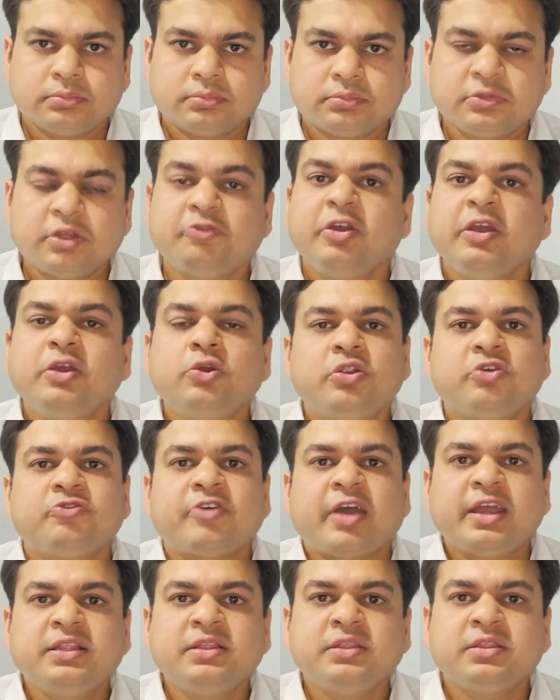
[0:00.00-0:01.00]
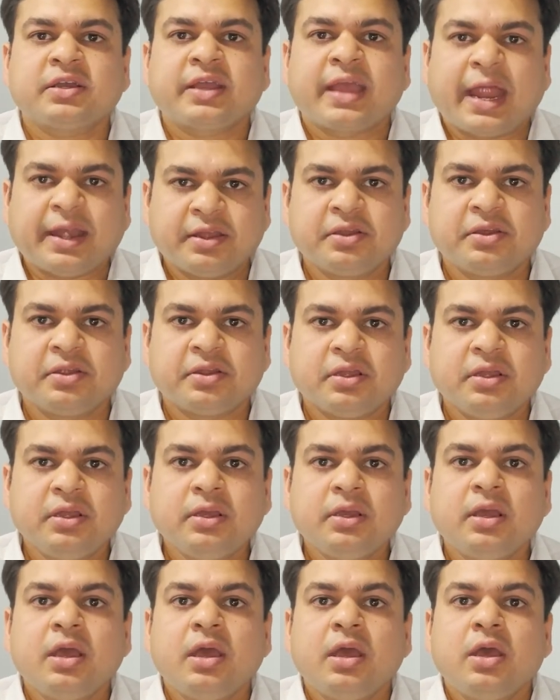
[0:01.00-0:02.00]
The way you define the category
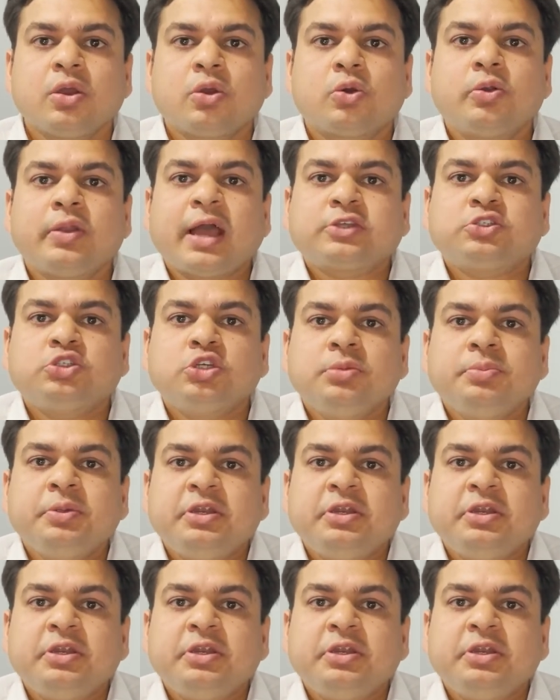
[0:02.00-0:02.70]
could actually be